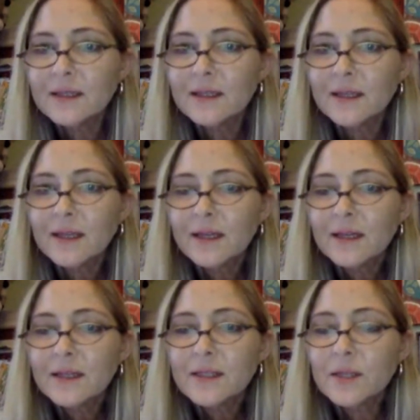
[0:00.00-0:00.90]
so Rod
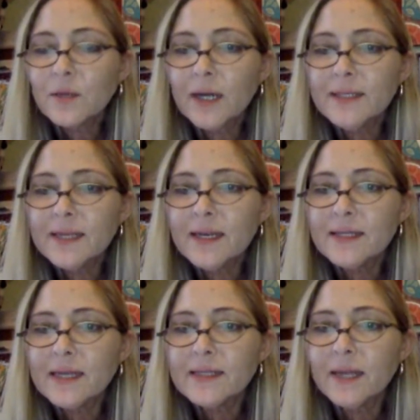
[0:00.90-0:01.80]
says, I sell on
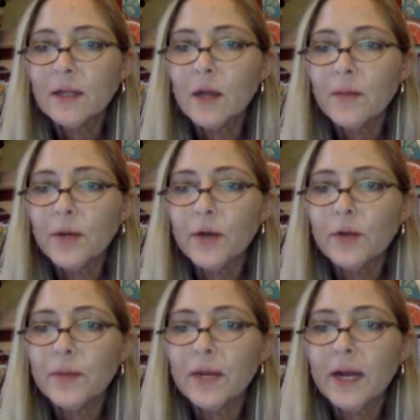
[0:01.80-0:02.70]
both, but I am
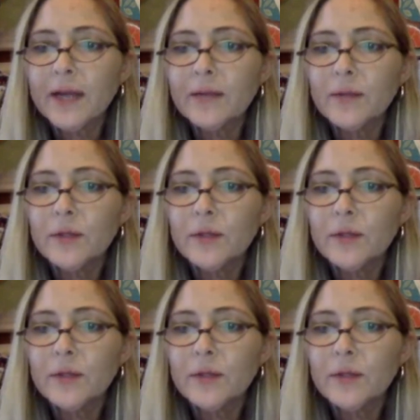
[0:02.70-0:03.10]
new to Posh,